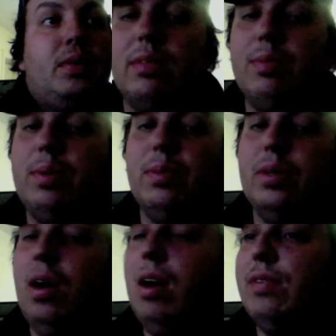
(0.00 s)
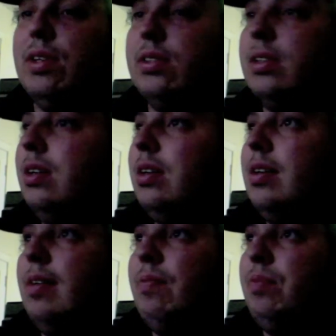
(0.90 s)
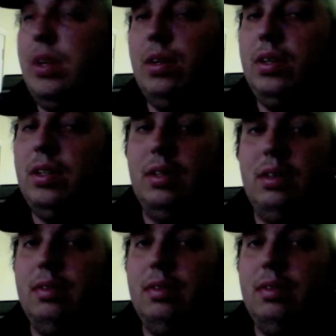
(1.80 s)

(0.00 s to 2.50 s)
people in office, they're gonna